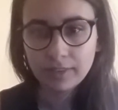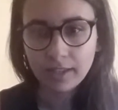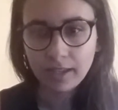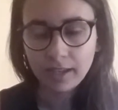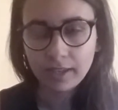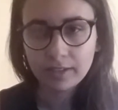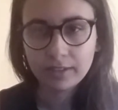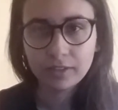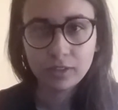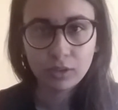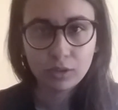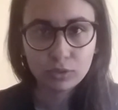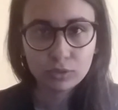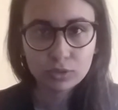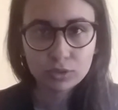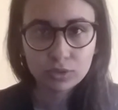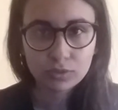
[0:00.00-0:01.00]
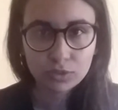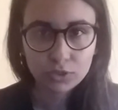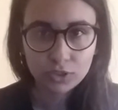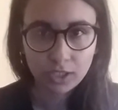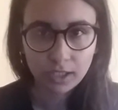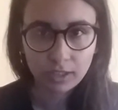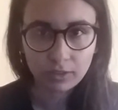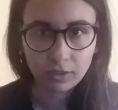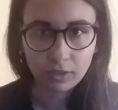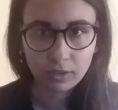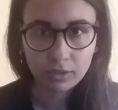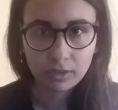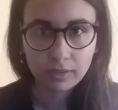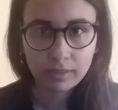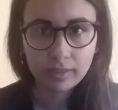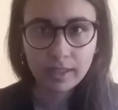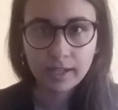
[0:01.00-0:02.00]
that the authors of Sherlock,
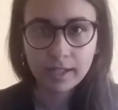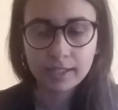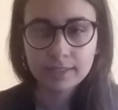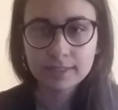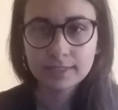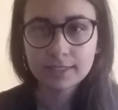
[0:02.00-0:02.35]
that is